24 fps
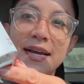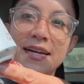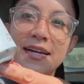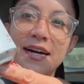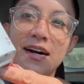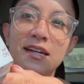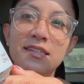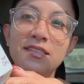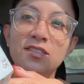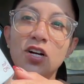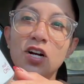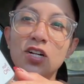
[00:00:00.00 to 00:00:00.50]

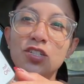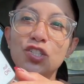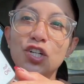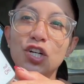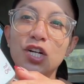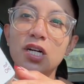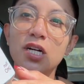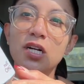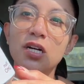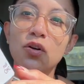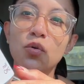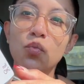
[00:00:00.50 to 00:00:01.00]
got Dr.
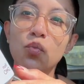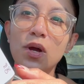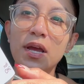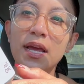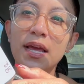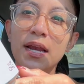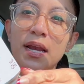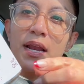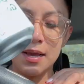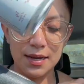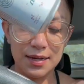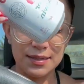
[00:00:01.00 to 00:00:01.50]

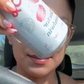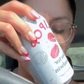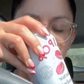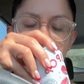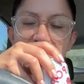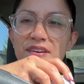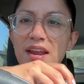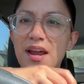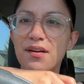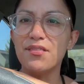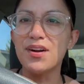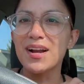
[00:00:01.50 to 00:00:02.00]
Goodwin because I've
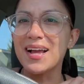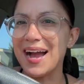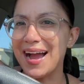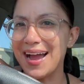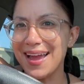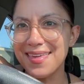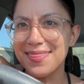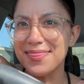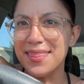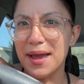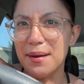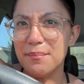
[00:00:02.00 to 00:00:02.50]
never
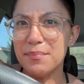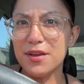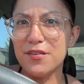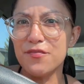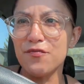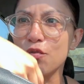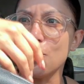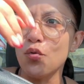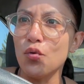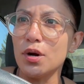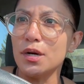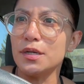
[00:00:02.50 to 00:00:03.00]
gotten that
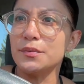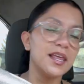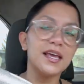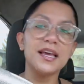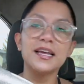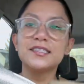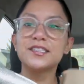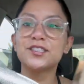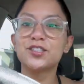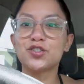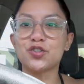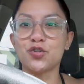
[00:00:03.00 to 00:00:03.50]
before.
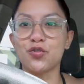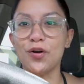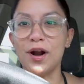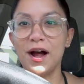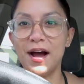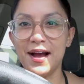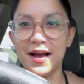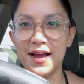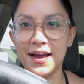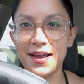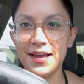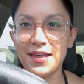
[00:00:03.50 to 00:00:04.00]
Let's
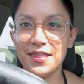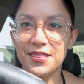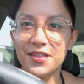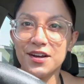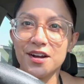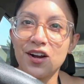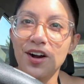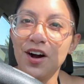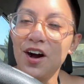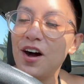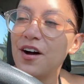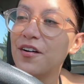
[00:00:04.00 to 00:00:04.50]
try the
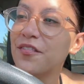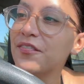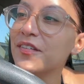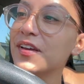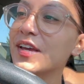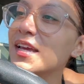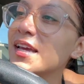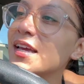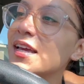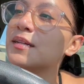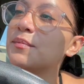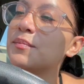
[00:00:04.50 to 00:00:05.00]

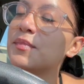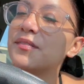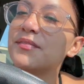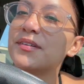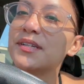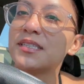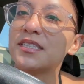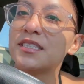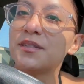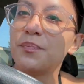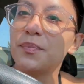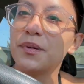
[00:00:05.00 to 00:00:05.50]
coffee. Some of
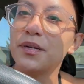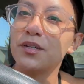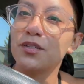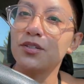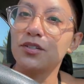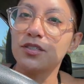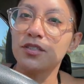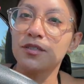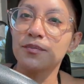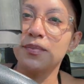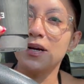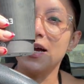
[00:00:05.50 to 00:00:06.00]
it
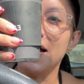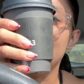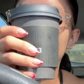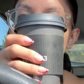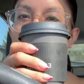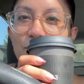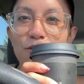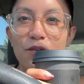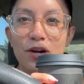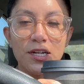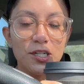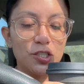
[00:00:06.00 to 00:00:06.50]
spilled, but I
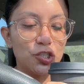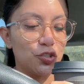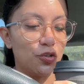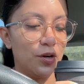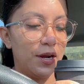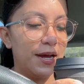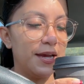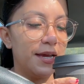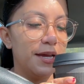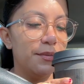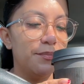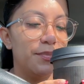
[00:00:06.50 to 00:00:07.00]
didn't want to
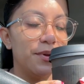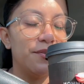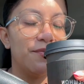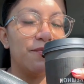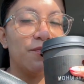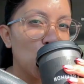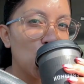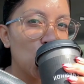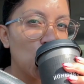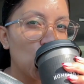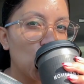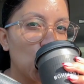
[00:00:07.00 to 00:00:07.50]
try it
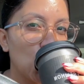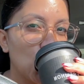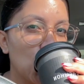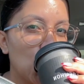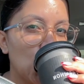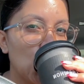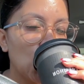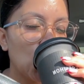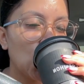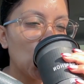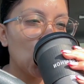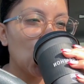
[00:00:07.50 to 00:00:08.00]
before I
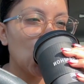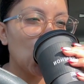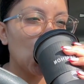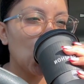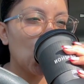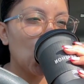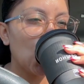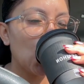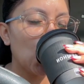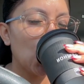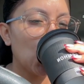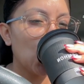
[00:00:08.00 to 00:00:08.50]
came with
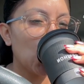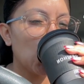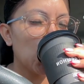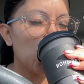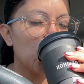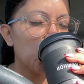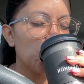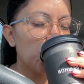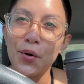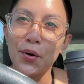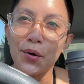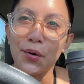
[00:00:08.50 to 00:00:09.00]
you guys
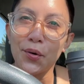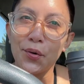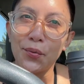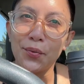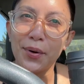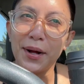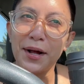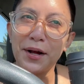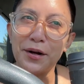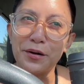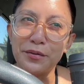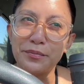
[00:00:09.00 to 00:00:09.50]
here. Oh,
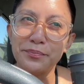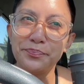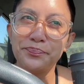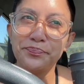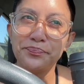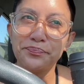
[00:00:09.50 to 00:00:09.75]
wow